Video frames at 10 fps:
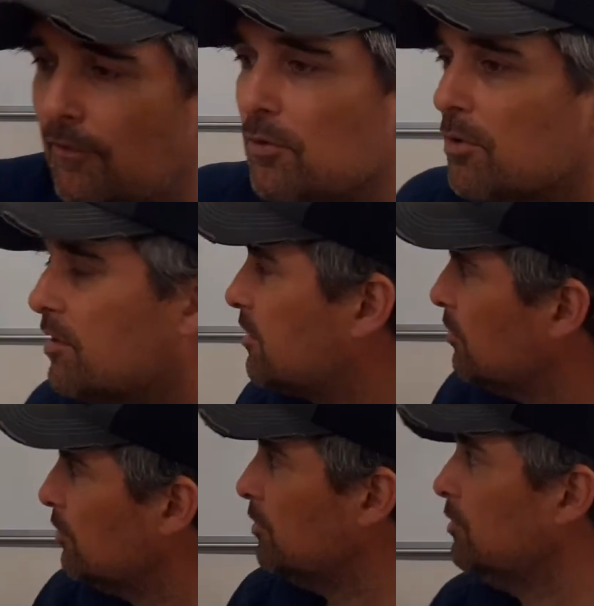you were
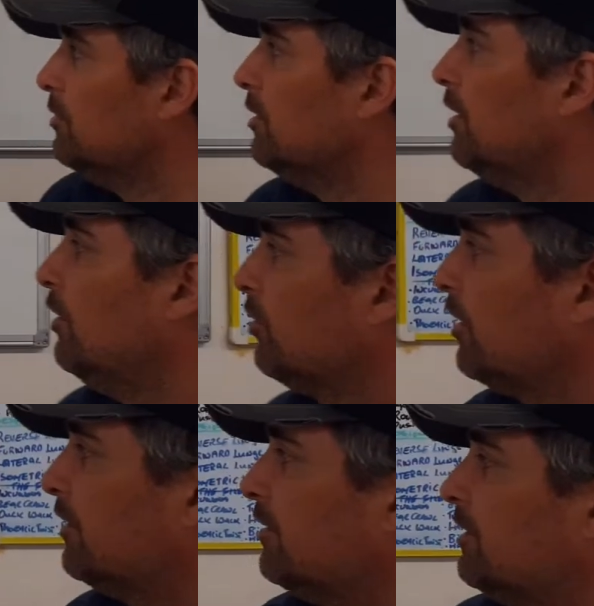to look
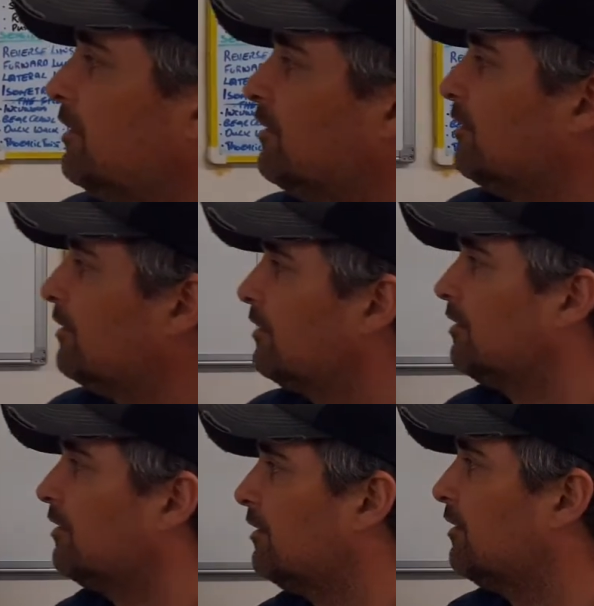at
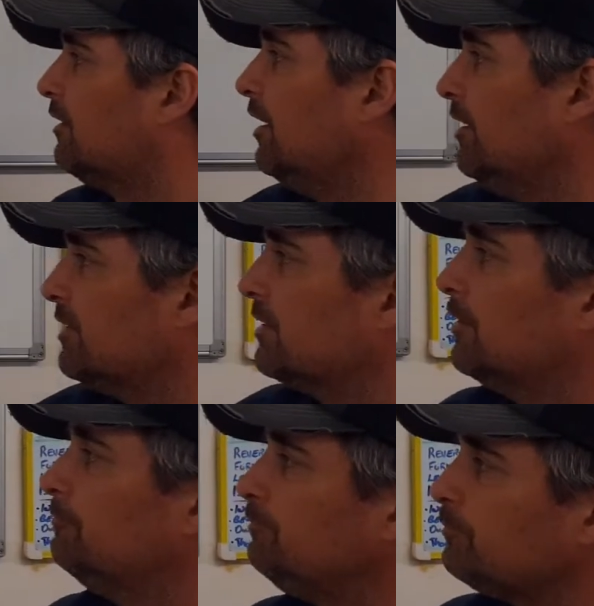this
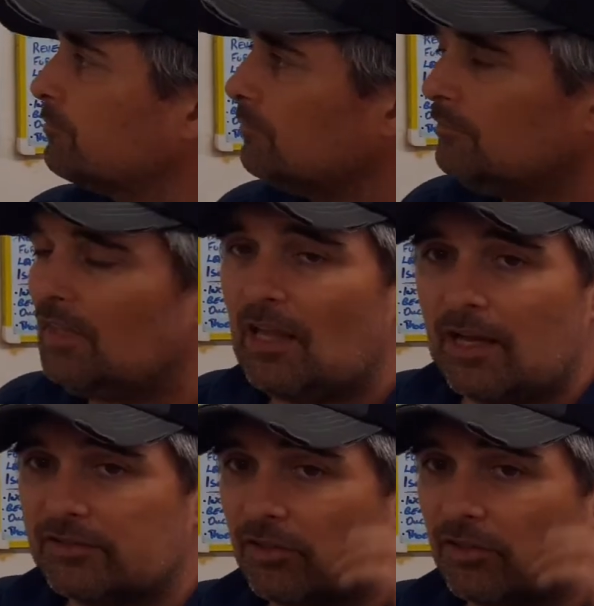as your